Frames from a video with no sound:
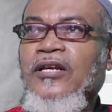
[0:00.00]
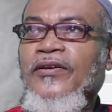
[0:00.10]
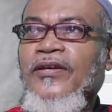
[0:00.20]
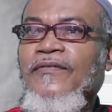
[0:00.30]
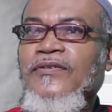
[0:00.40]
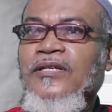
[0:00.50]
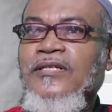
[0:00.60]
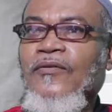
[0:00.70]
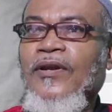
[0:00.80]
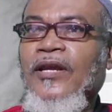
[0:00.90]
It gives
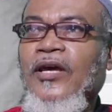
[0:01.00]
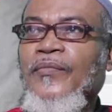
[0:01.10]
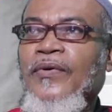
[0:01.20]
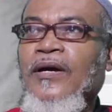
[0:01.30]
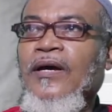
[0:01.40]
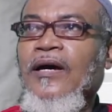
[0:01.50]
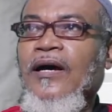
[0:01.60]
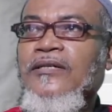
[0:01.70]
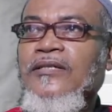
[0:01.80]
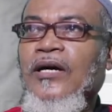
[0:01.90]
us our name
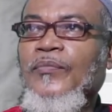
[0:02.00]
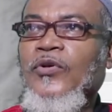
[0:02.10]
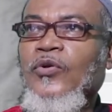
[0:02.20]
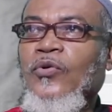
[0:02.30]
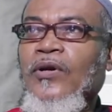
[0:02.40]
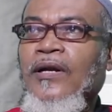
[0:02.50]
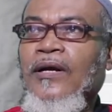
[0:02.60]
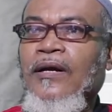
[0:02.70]
as Abdul,